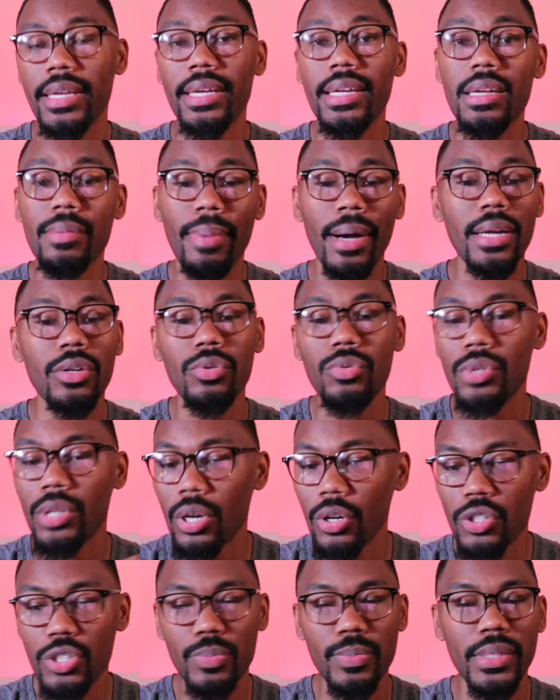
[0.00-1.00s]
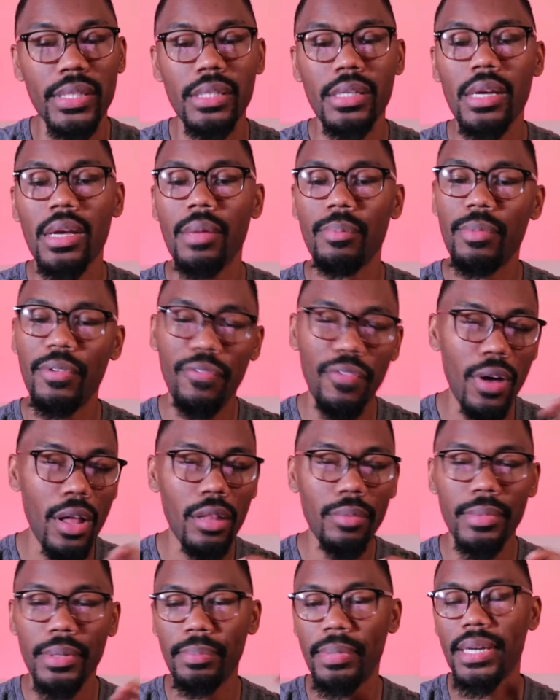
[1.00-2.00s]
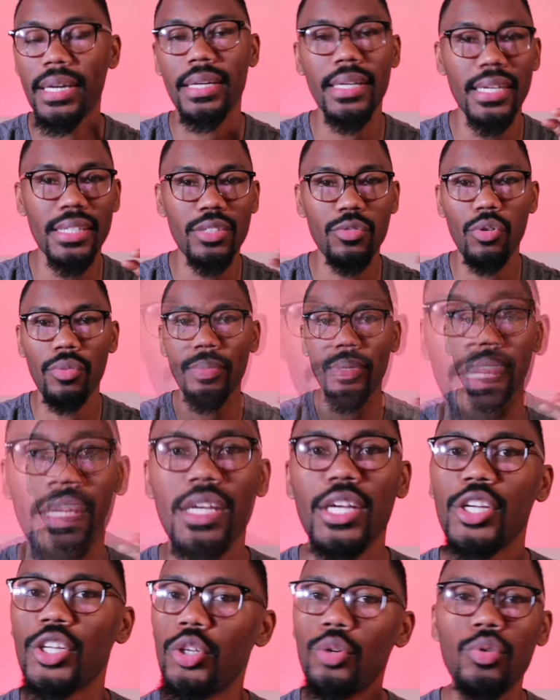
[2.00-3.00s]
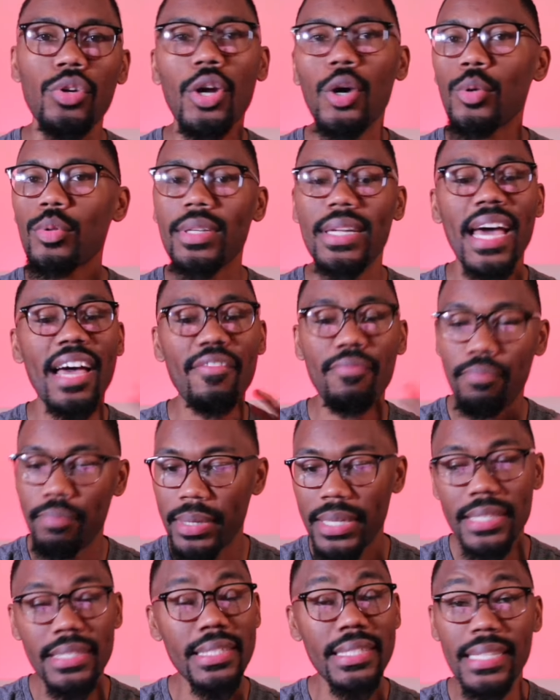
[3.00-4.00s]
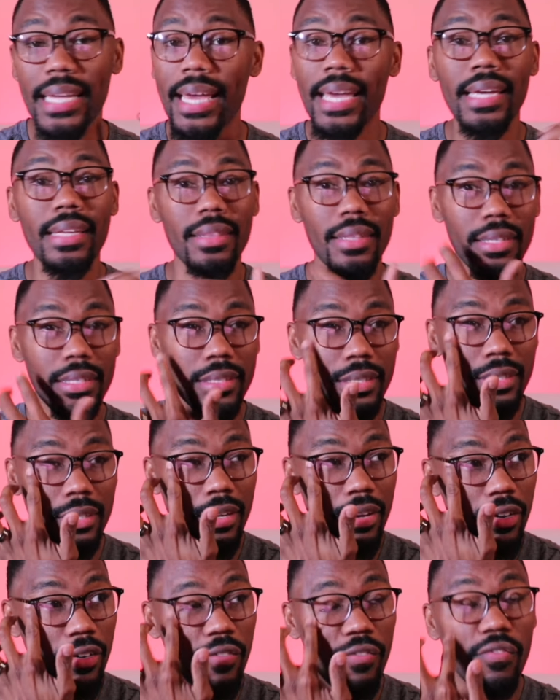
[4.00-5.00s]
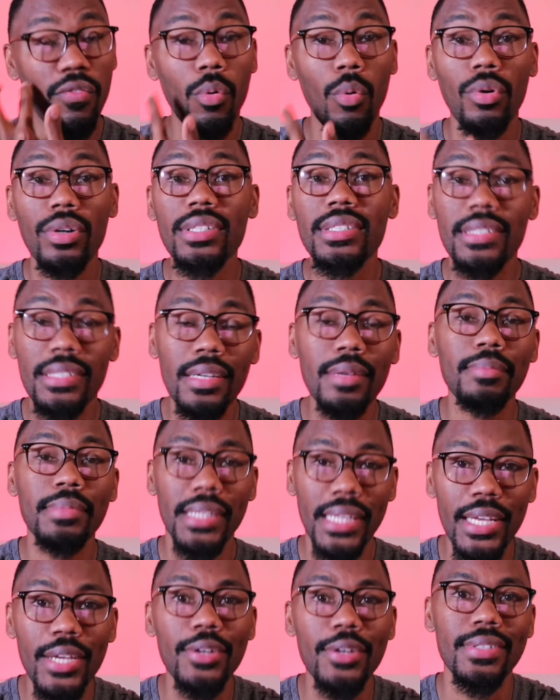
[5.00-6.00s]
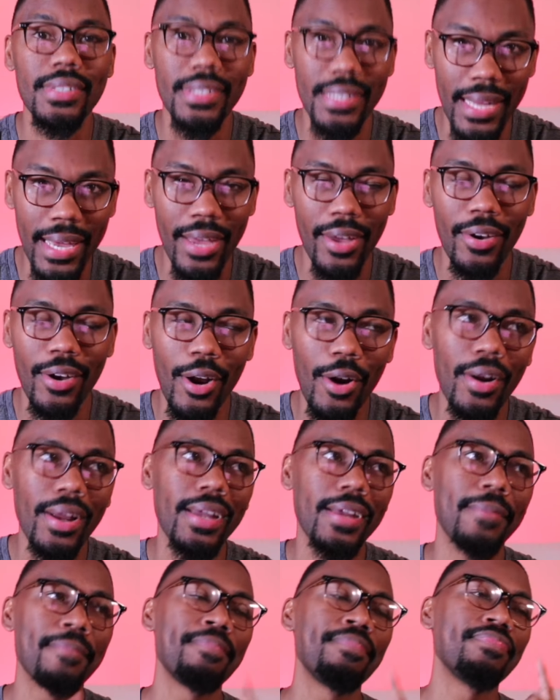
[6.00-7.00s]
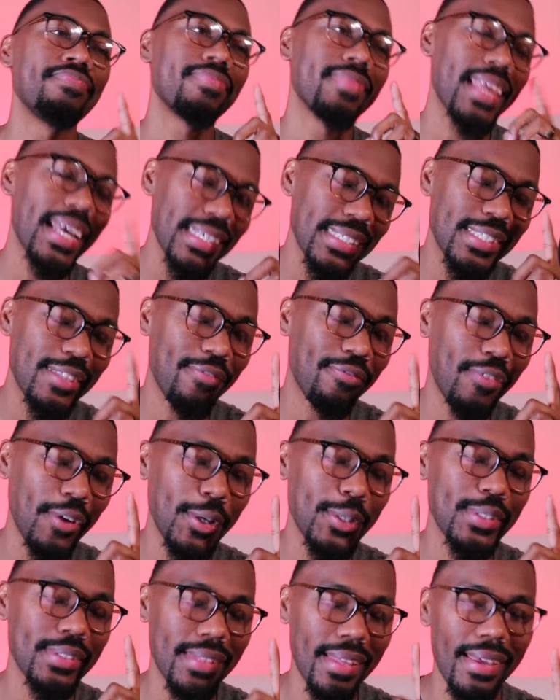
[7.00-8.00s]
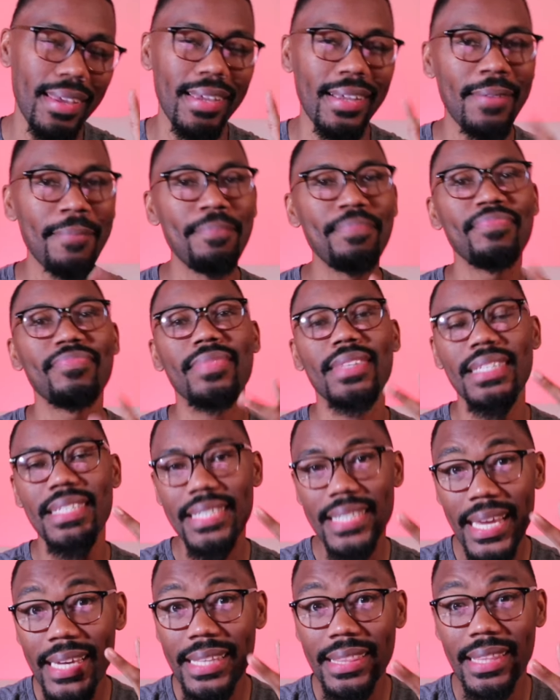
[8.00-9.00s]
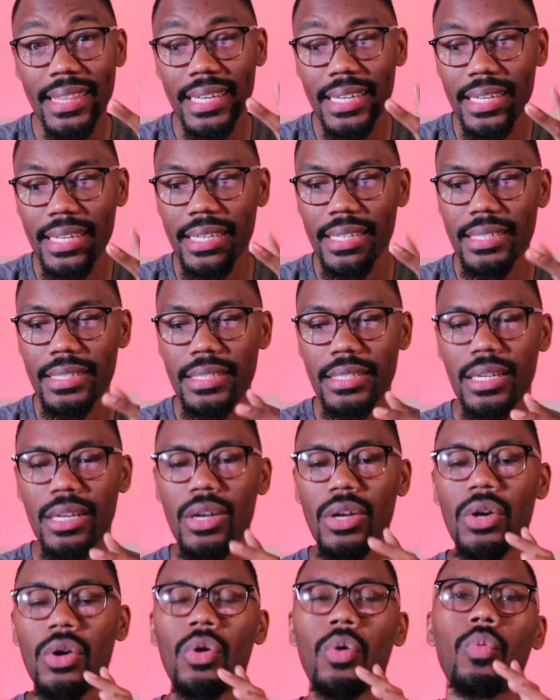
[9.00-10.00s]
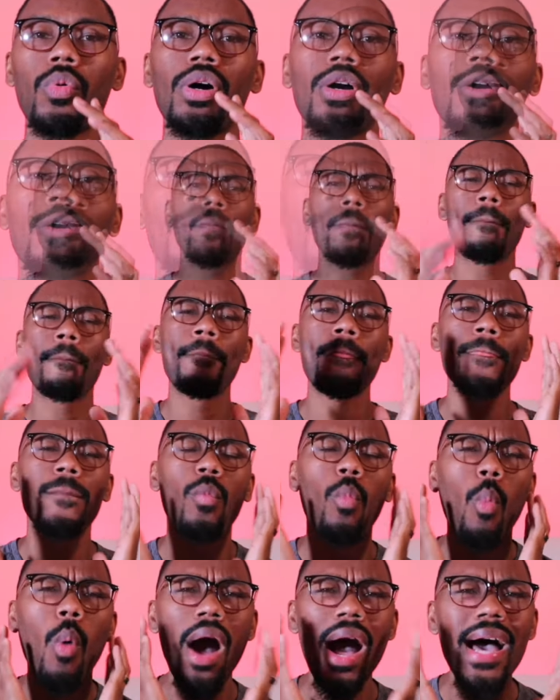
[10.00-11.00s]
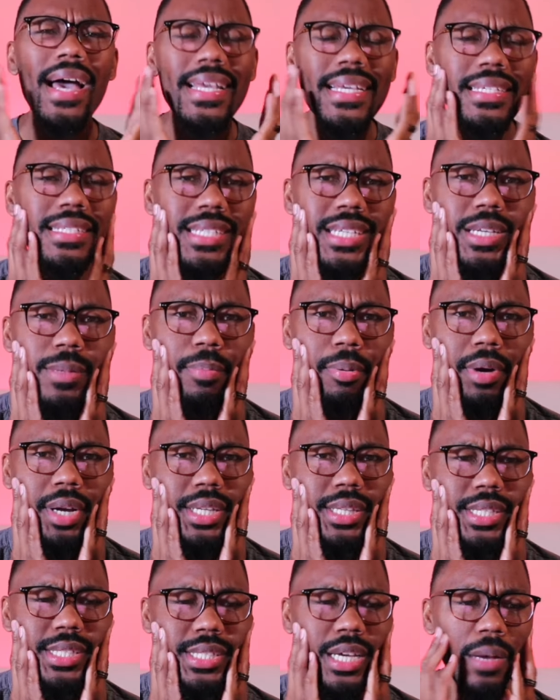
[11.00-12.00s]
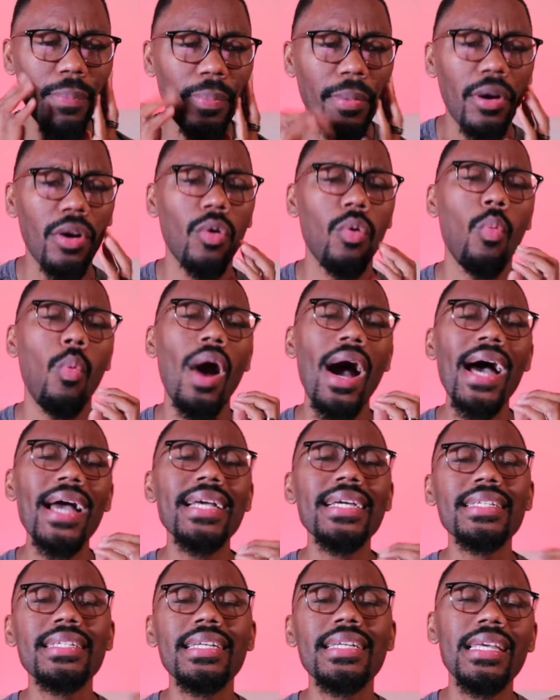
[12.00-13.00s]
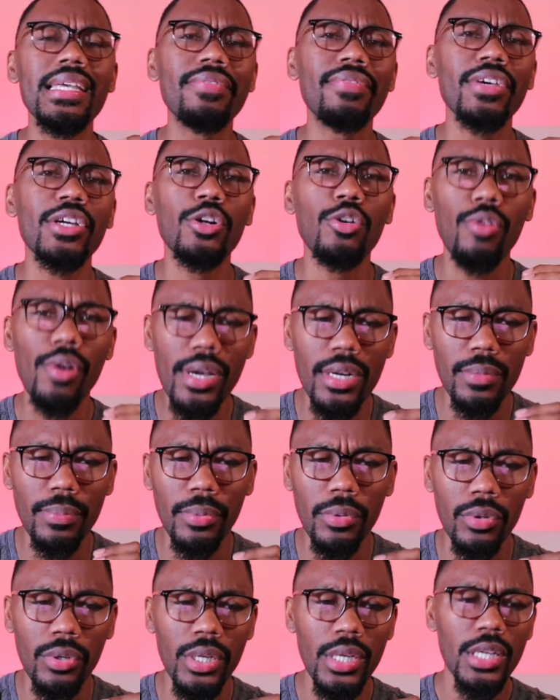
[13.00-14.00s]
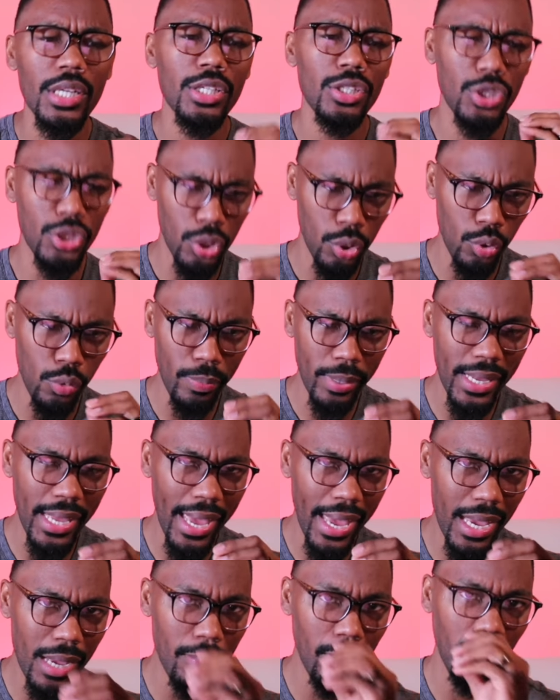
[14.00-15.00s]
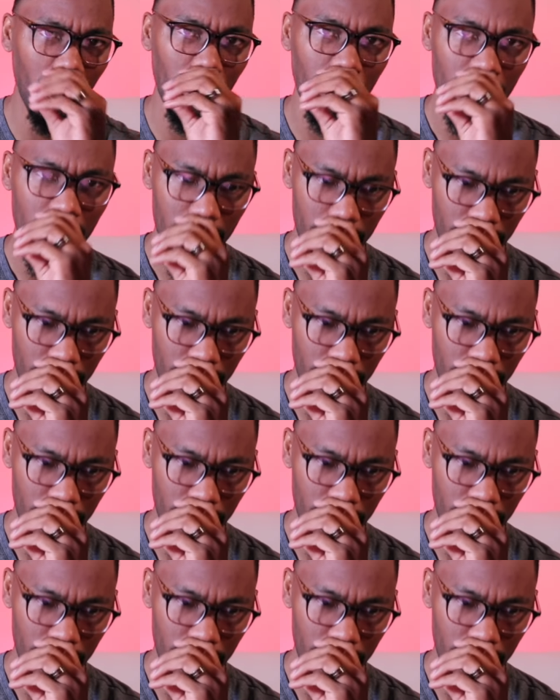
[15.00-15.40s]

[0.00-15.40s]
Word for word: anybody who knows me, been following me, been connected with me, you know that I've been saying this for some years now. All right. That's the first thing. The second thing is, well, why is he bringing this up, or why is he even credible to be able